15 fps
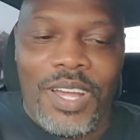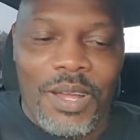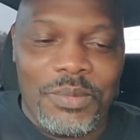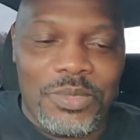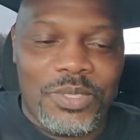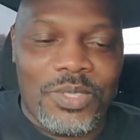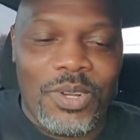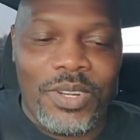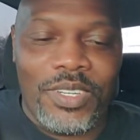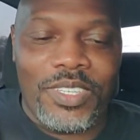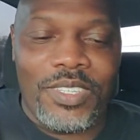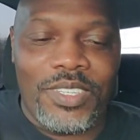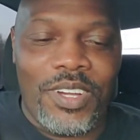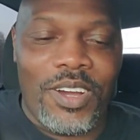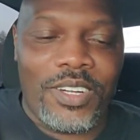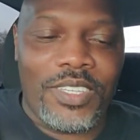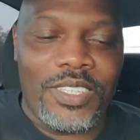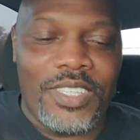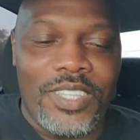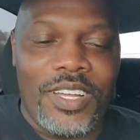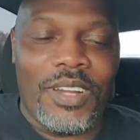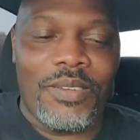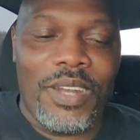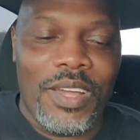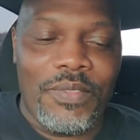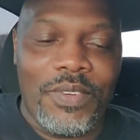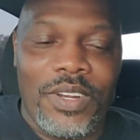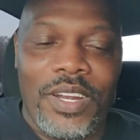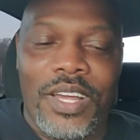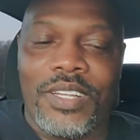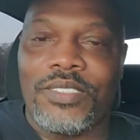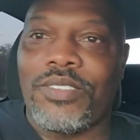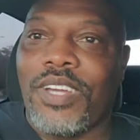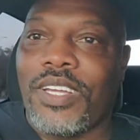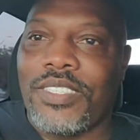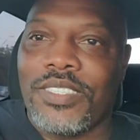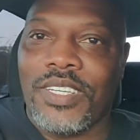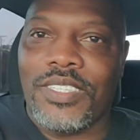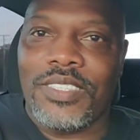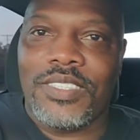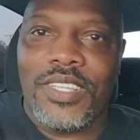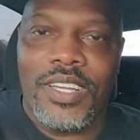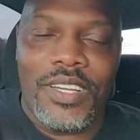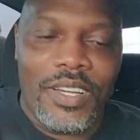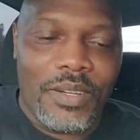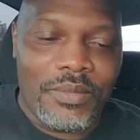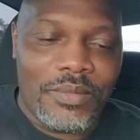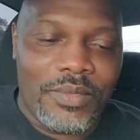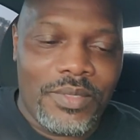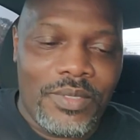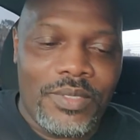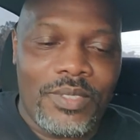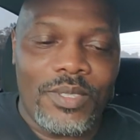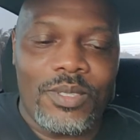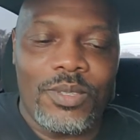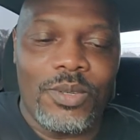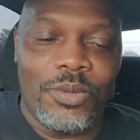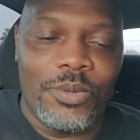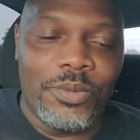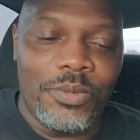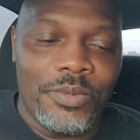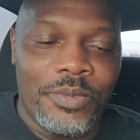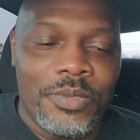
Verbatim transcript: I'm starting to darken it up now if I lie, dry stay stay up cool.